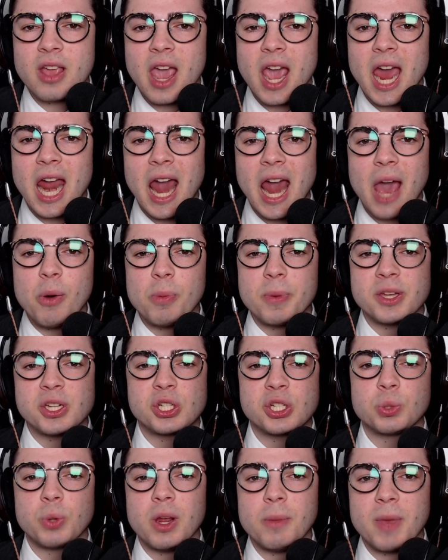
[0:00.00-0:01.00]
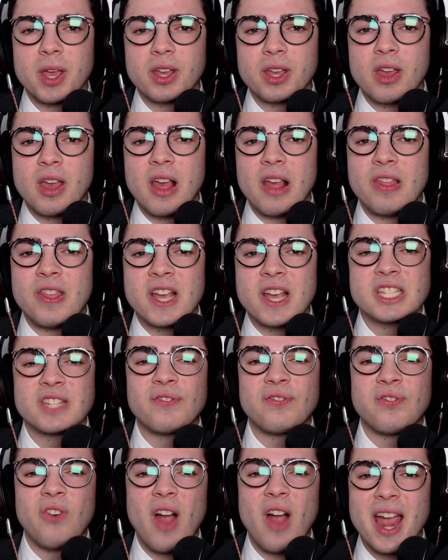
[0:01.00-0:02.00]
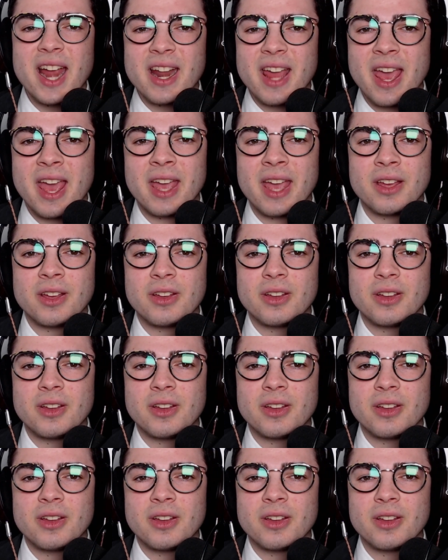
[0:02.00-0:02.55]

And I will be streaming this Friday